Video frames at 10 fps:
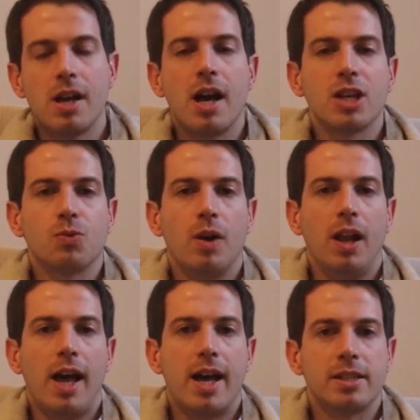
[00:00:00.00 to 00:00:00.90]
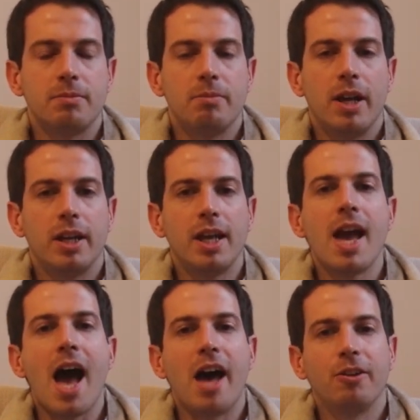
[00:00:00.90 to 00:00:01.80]
as well as many
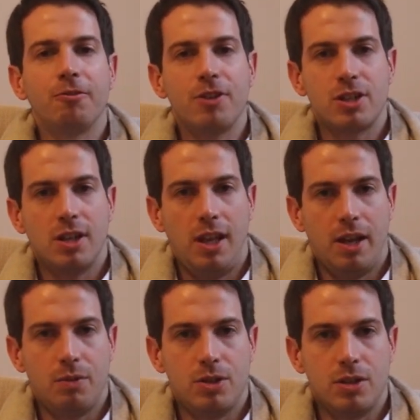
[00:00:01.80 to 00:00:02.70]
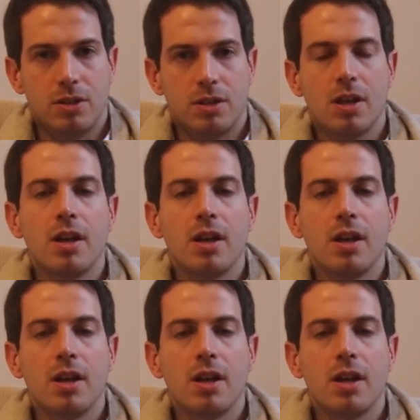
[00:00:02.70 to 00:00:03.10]
unofficial languages.